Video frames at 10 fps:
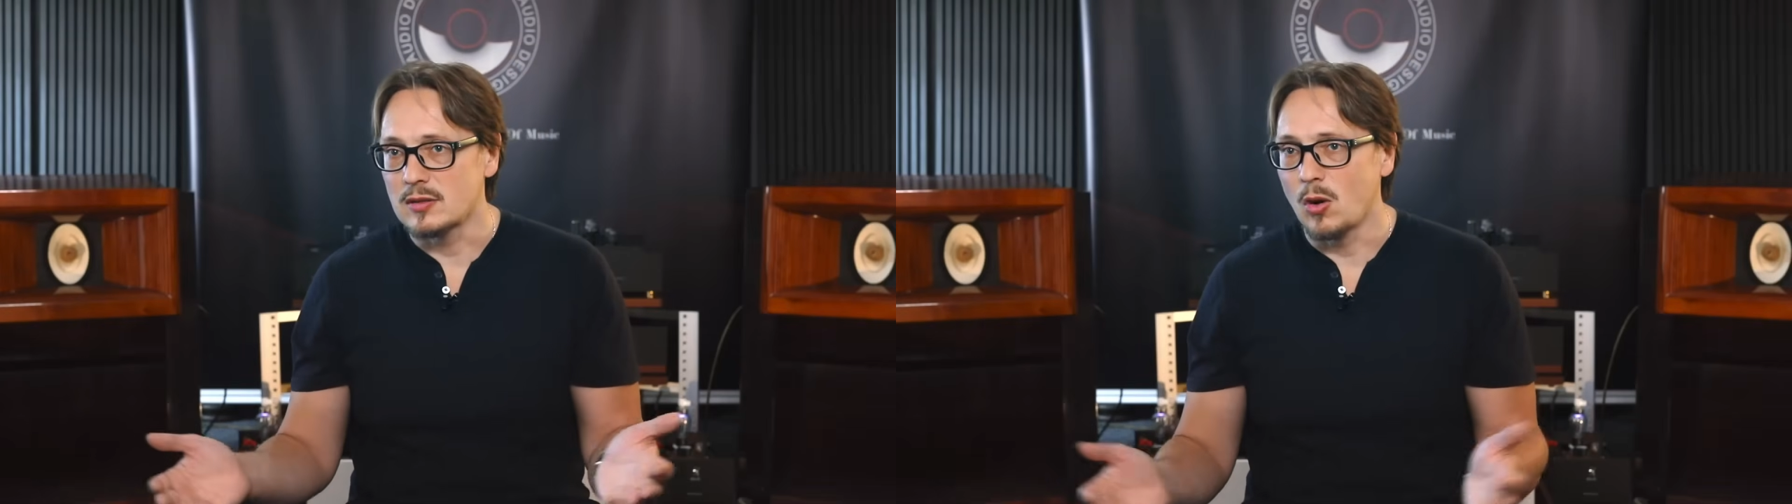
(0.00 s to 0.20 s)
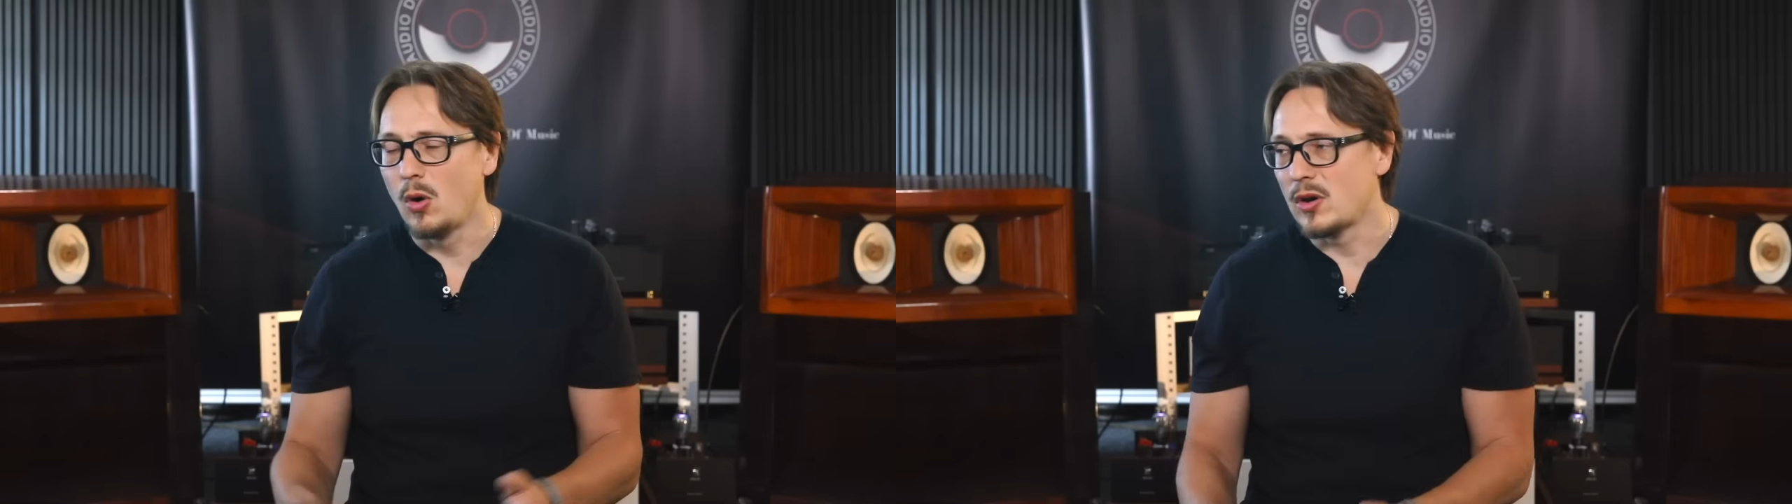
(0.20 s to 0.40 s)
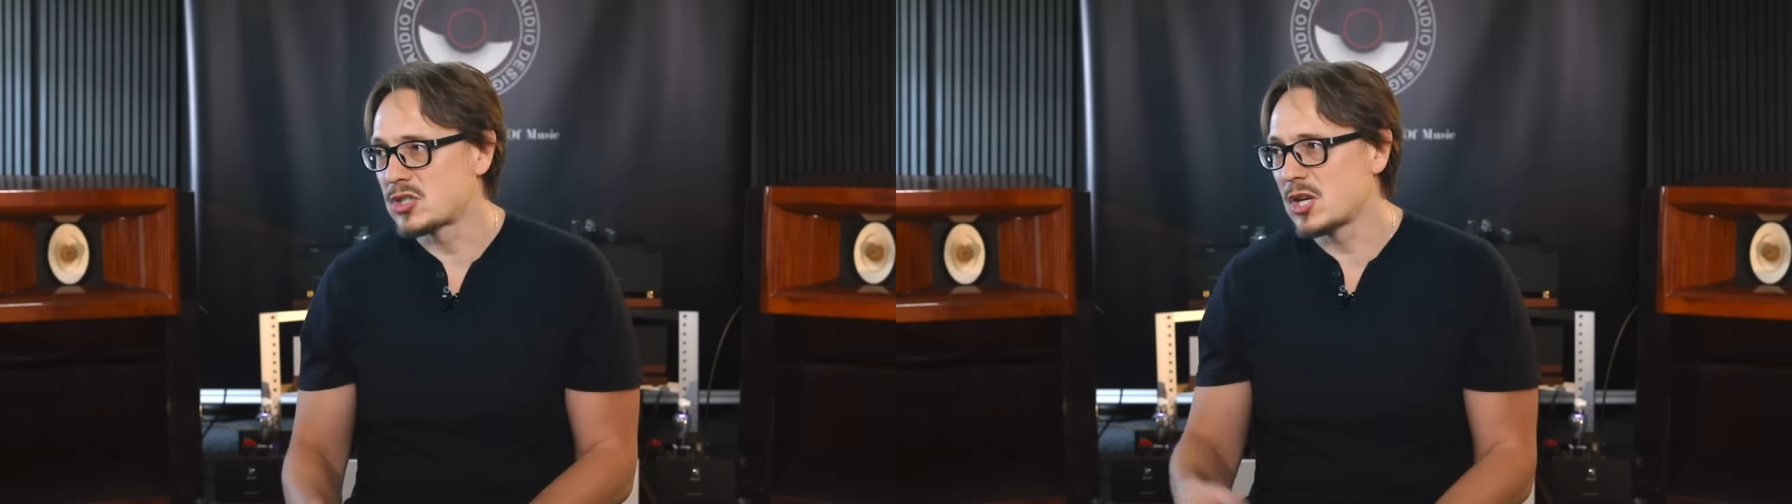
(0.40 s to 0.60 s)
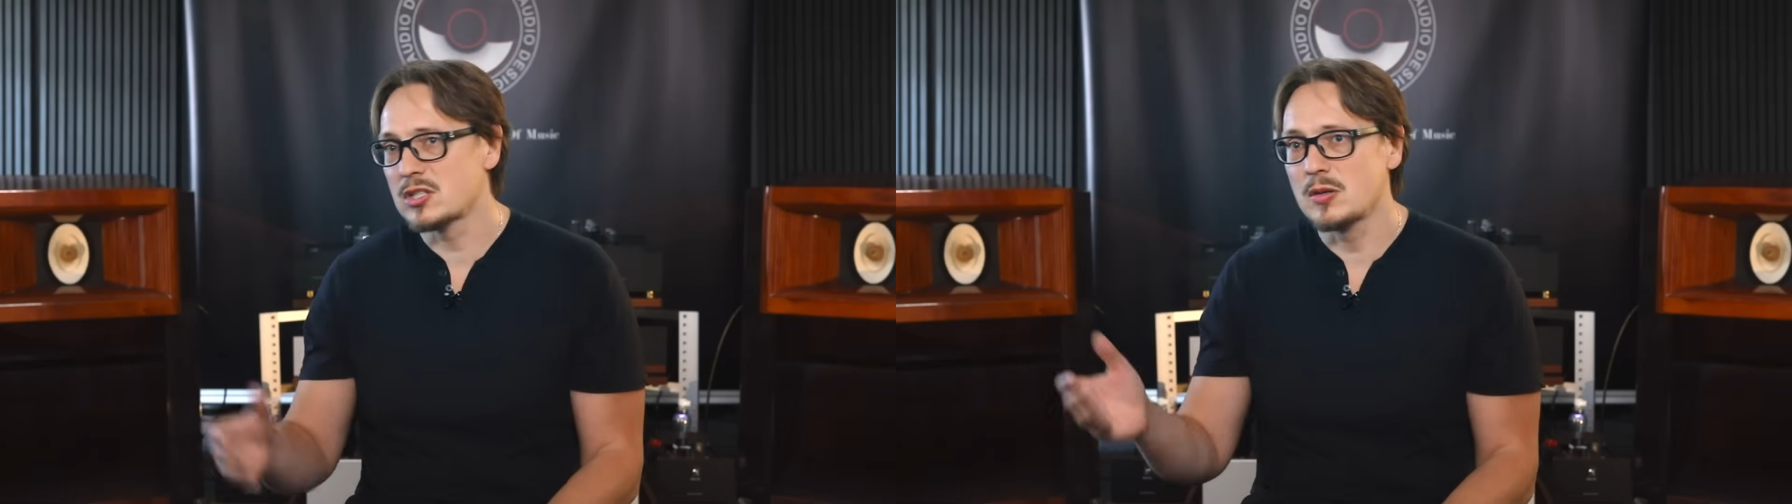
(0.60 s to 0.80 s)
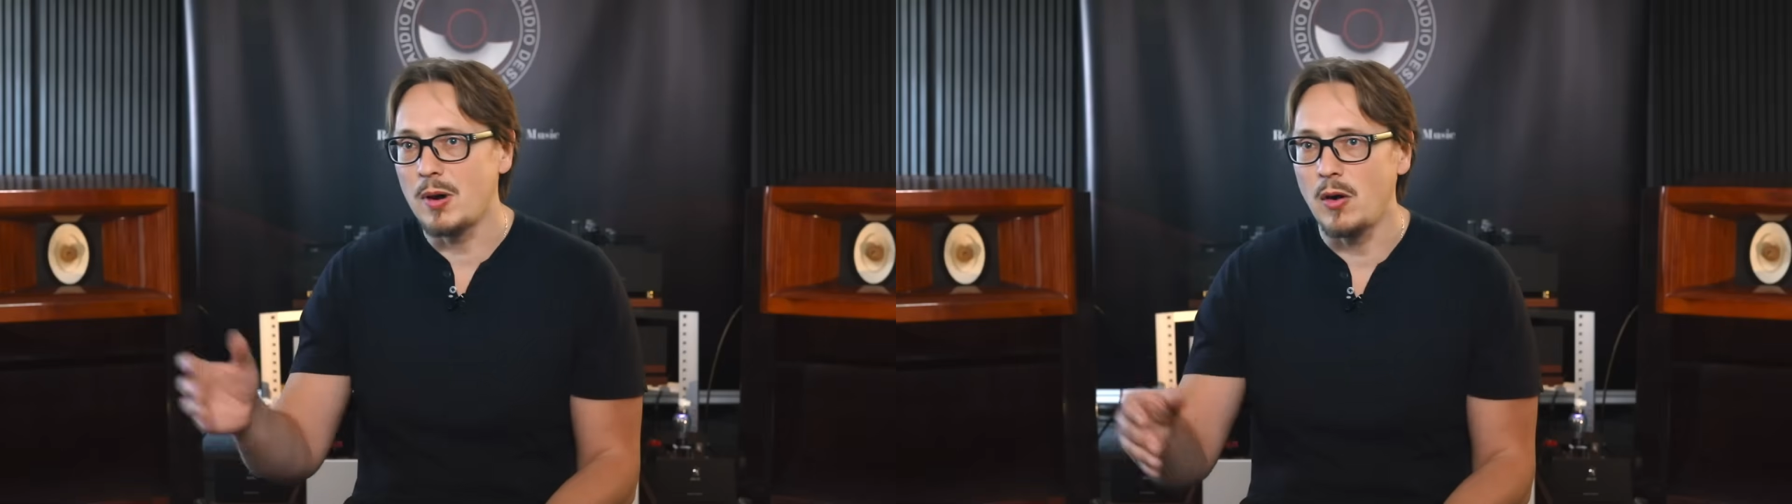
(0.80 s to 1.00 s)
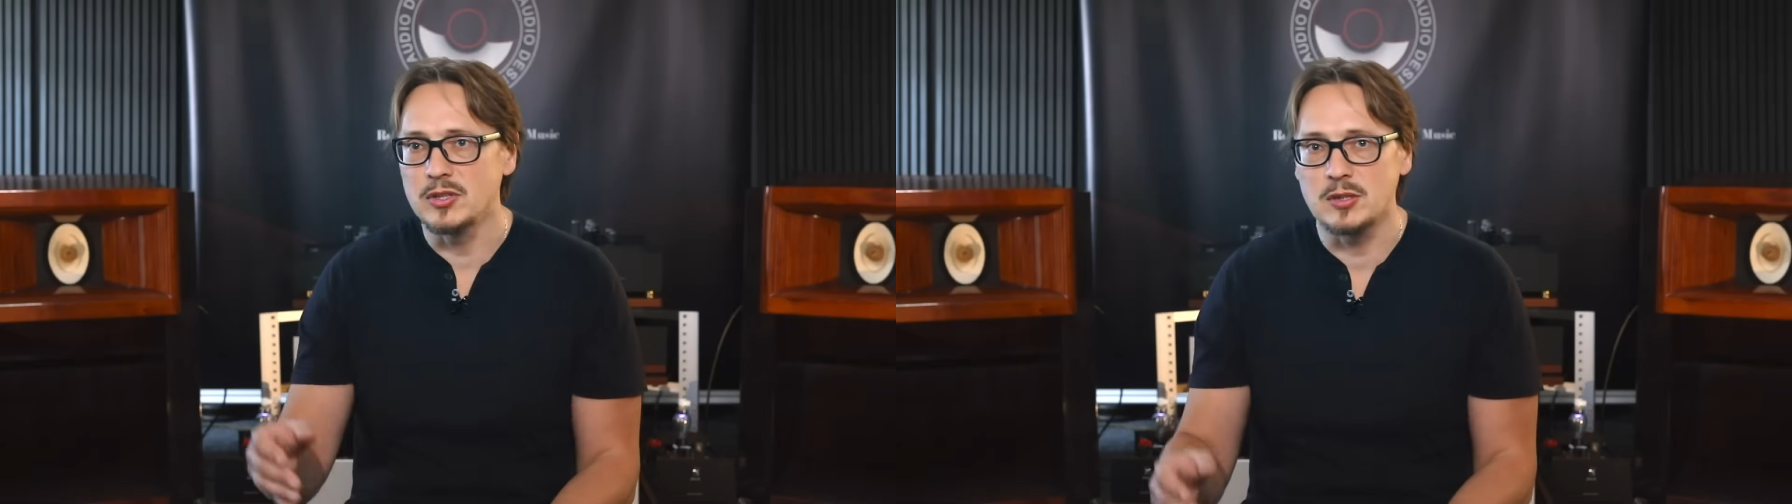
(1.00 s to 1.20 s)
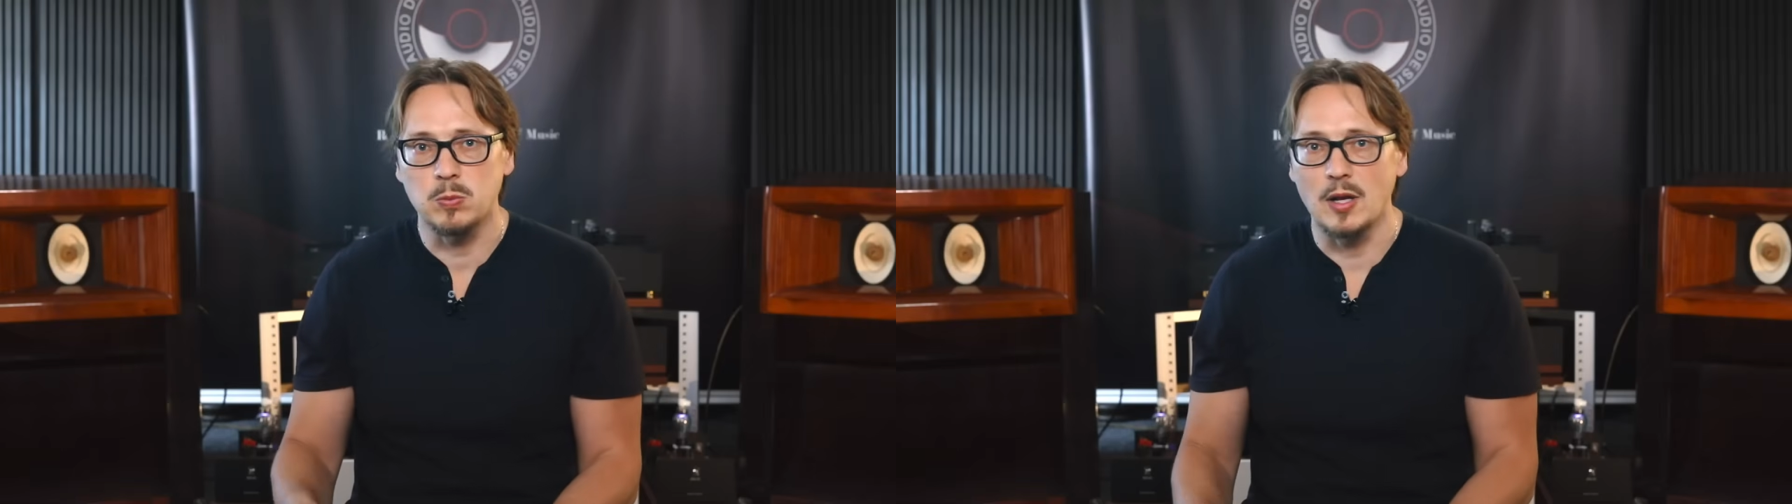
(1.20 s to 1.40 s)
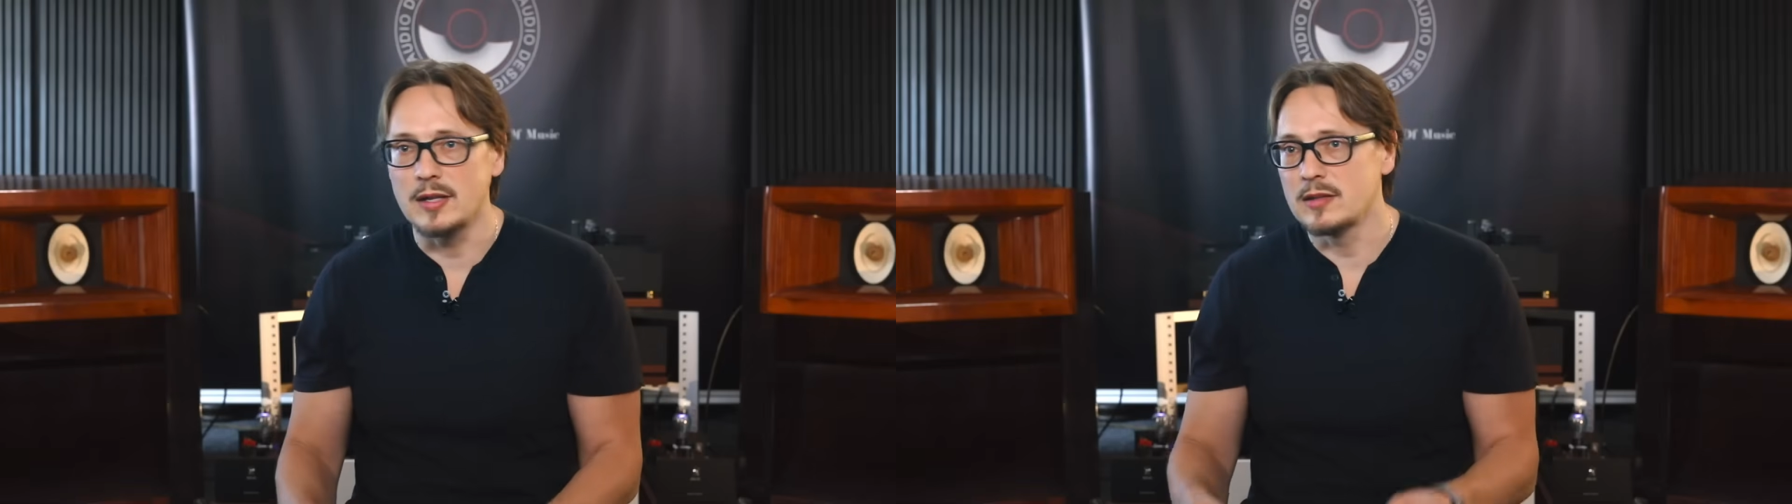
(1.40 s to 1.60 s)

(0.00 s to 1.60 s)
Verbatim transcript: Oh, I changed the power supply.